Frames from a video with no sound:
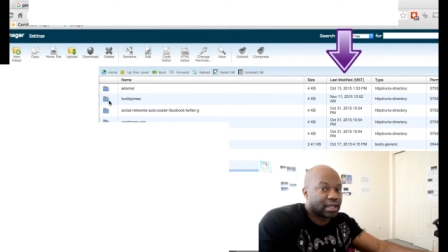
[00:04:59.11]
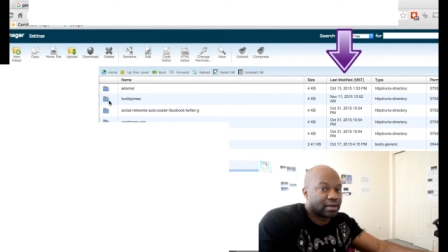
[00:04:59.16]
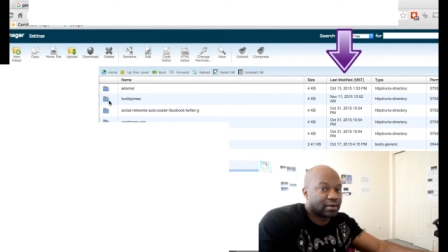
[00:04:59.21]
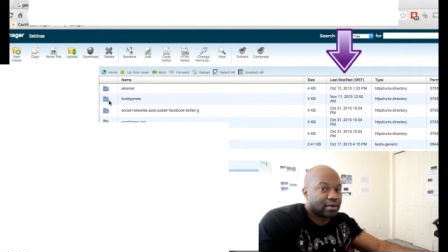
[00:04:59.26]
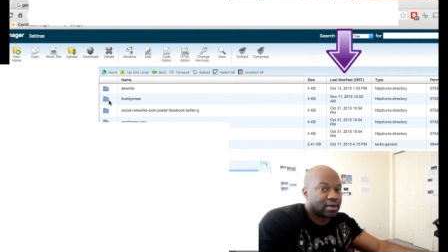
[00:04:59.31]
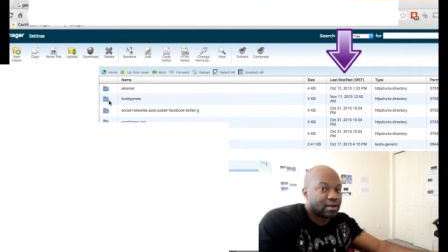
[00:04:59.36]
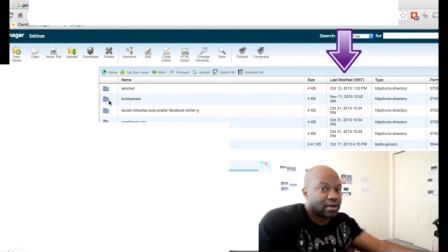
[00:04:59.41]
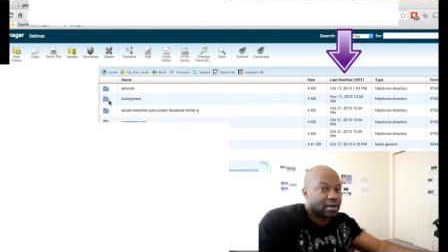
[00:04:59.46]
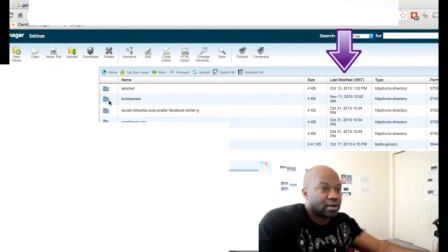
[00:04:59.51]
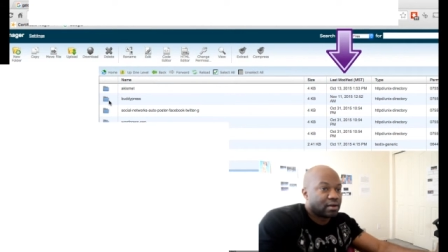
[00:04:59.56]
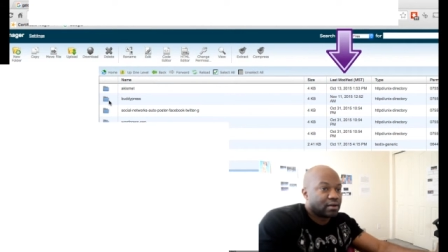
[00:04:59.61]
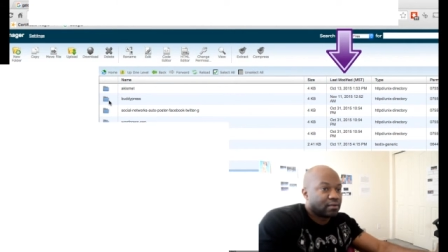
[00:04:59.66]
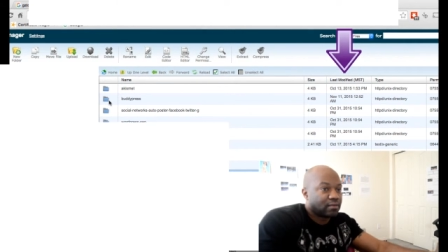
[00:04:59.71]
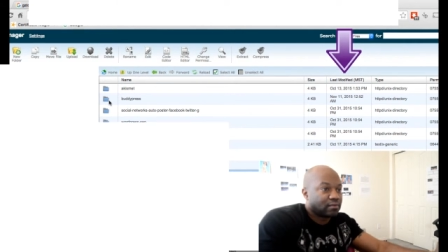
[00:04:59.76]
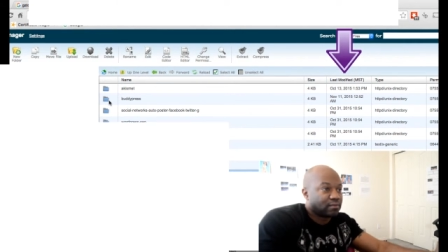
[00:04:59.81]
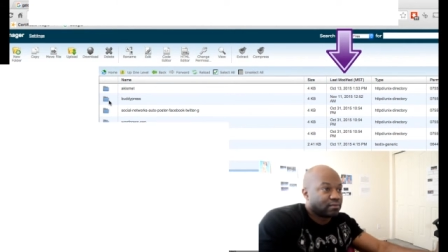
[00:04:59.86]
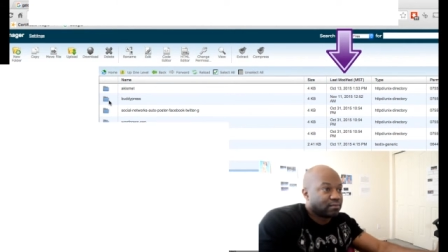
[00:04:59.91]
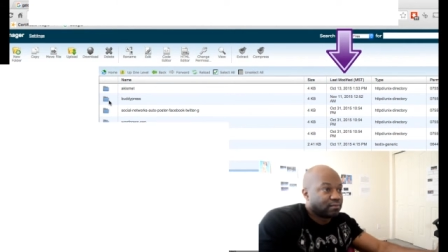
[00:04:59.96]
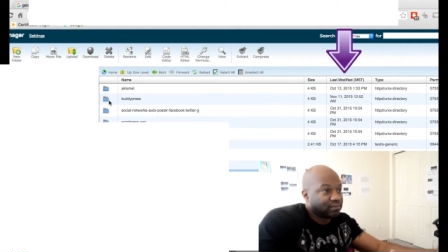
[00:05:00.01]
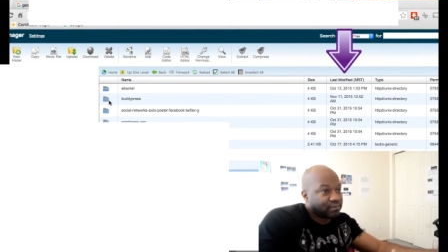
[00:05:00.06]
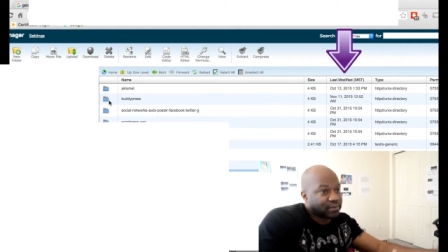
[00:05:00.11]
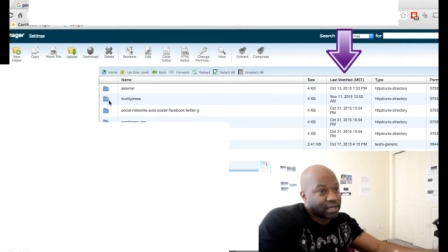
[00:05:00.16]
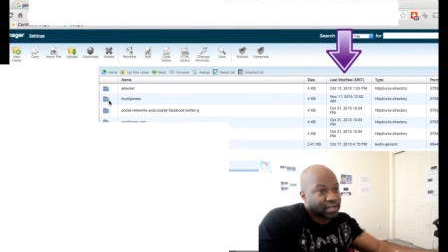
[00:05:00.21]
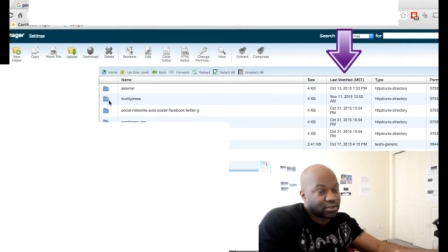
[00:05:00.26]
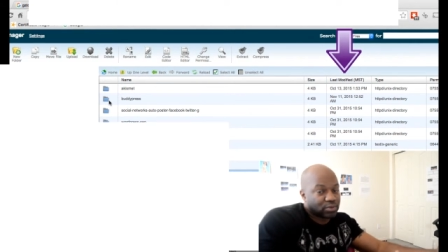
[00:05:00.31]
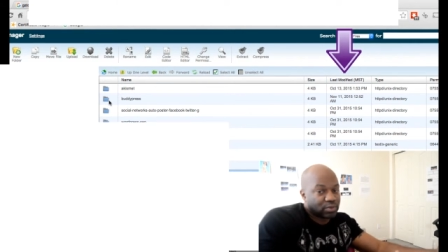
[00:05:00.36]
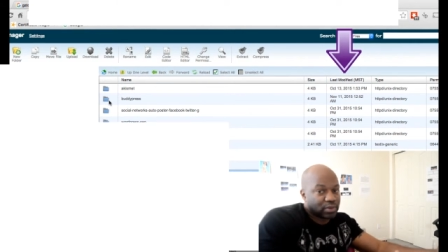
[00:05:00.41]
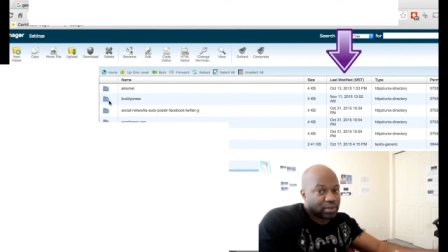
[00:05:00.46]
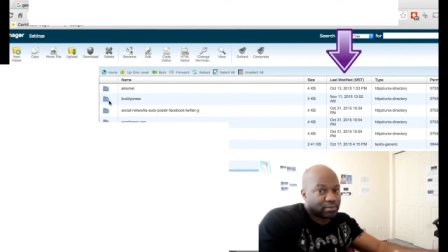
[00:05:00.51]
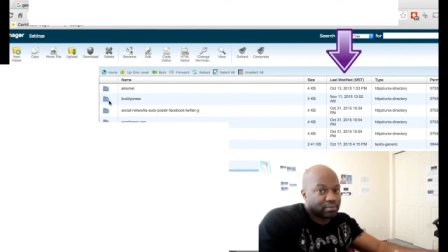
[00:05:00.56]
and
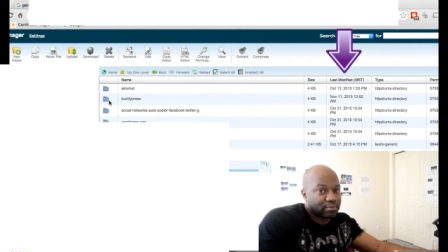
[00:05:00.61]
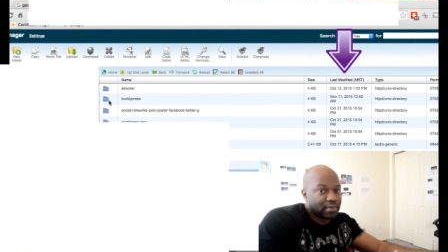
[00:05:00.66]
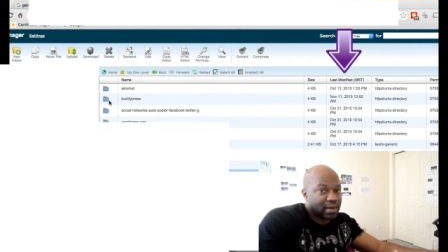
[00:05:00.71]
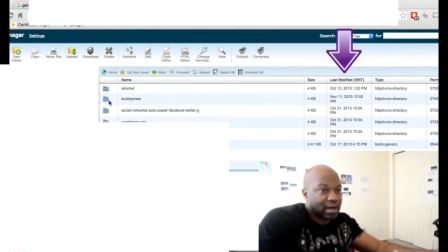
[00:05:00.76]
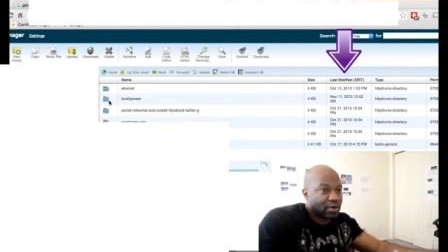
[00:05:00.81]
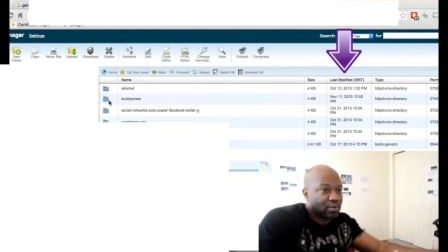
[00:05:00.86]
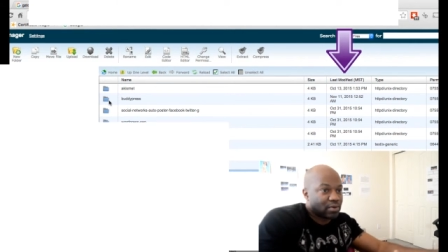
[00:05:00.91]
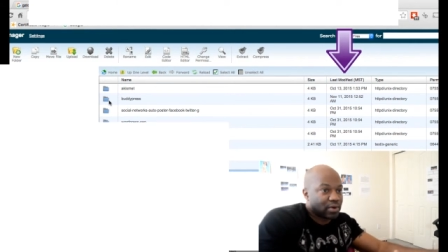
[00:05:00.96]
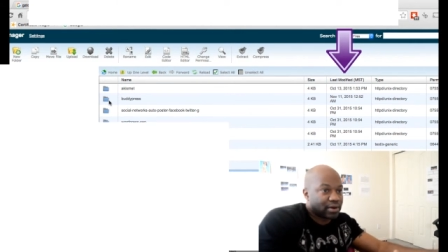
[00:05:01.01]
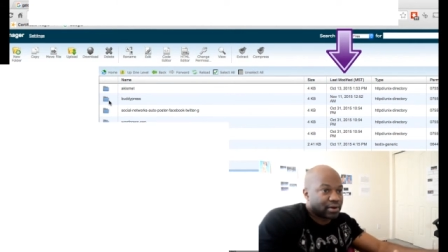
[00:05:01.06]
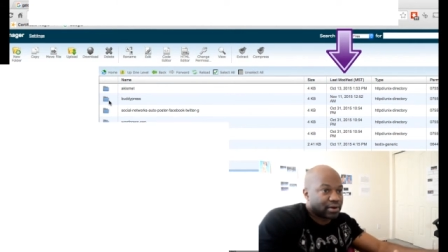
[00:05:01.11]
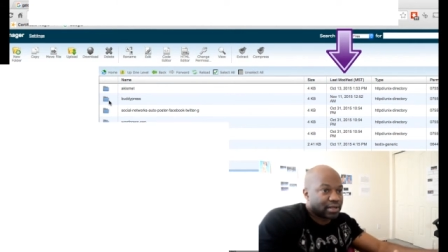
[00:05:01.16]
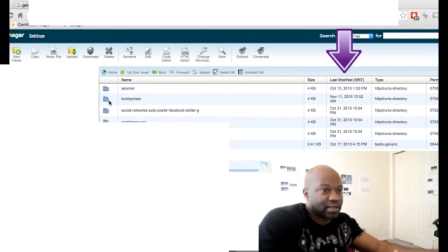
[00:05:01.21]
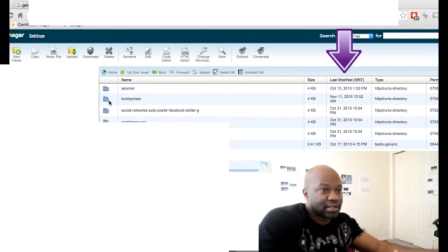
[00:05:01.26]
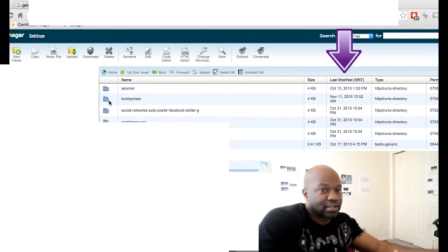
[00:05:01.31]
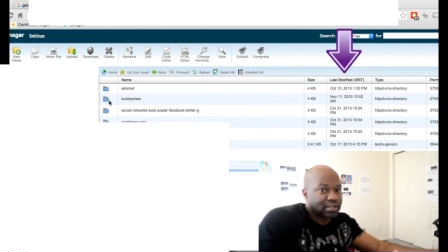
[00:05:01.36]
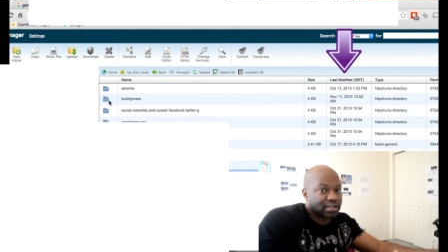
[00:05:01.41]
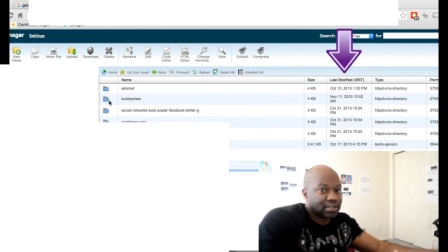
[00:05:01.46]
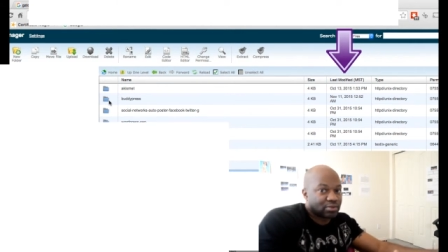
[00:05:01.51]
that's what malware is.